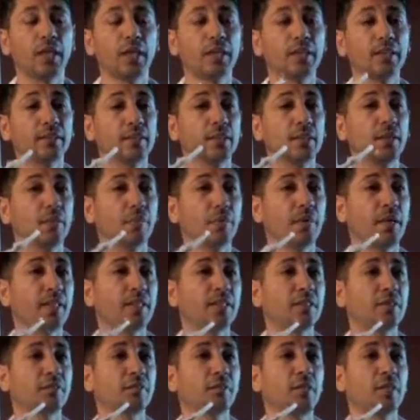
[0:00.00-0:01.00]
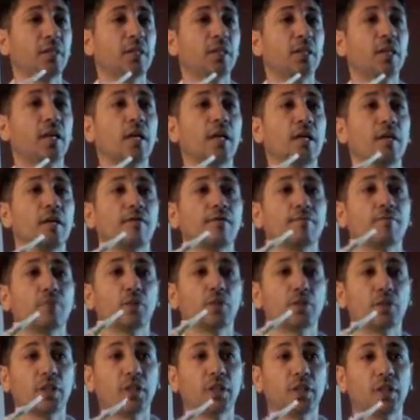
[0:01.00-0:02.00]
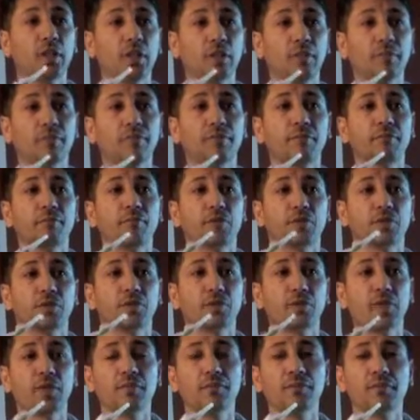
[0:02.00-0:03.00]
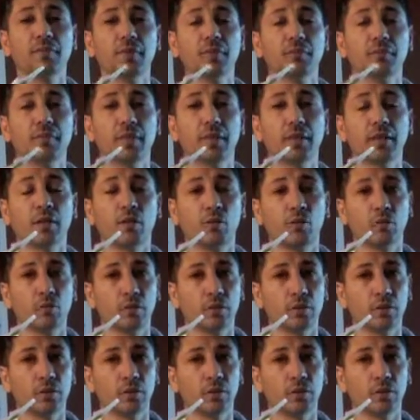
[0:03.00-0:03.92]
Its inner part is being protected for safety by the holder.